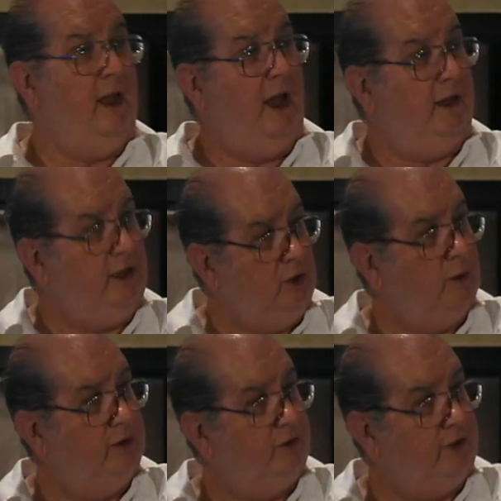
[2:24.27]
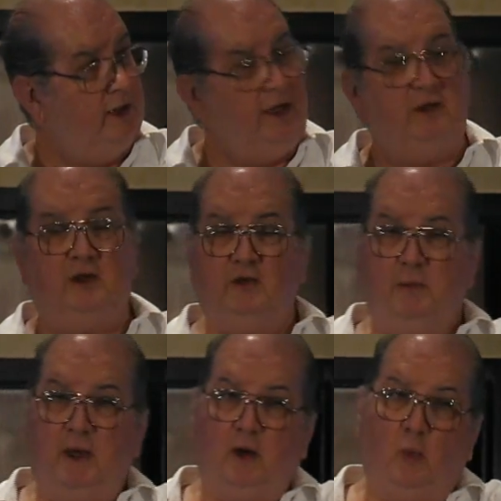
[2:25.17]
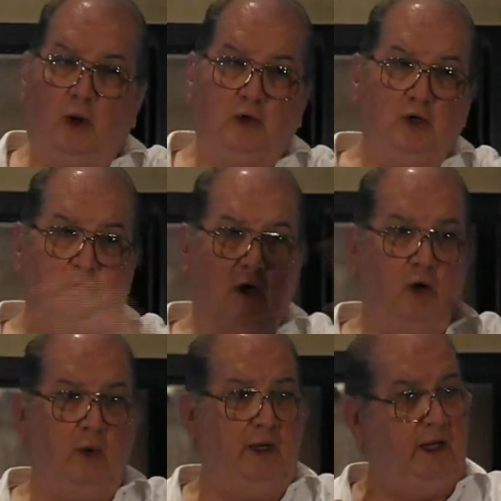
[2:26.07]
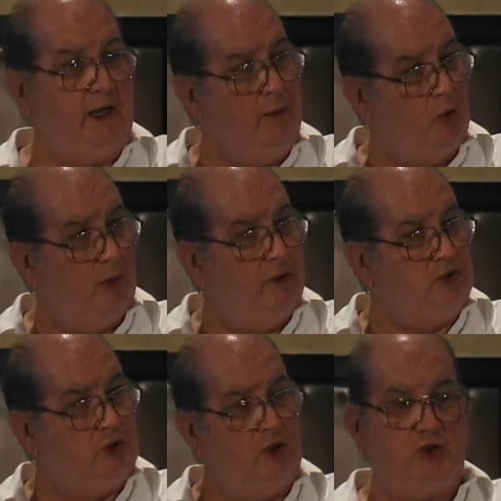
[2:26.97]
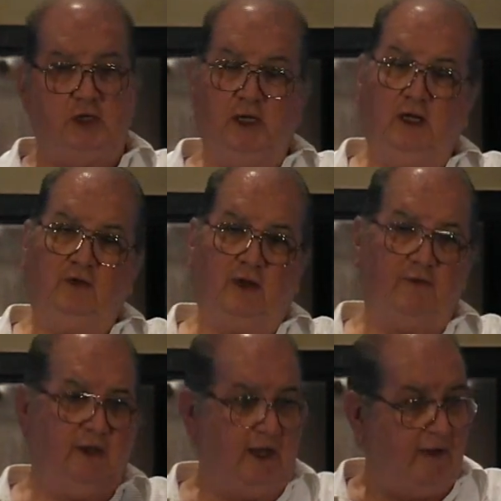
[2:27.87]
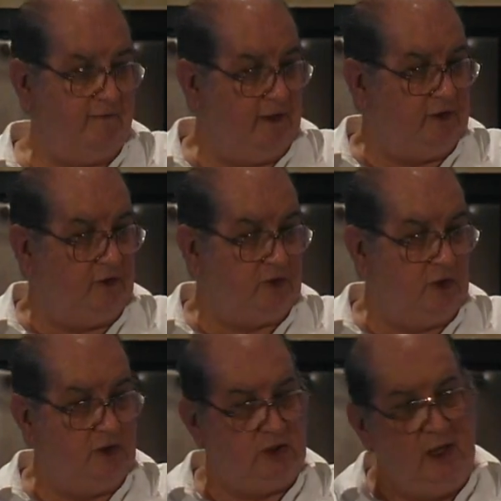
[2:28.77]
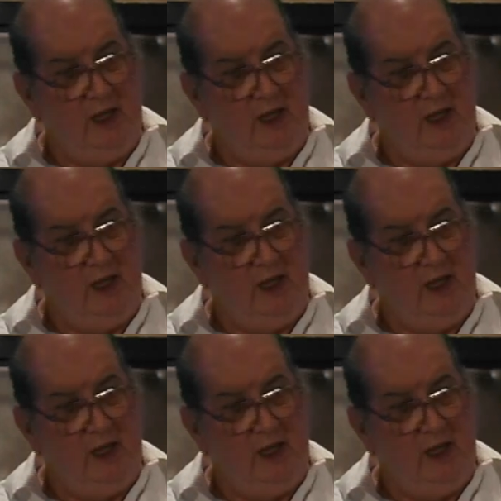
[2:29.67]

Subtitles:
and then you understand it doesn't matter where you go in any Mormon church, any Seventh-day Adventist church,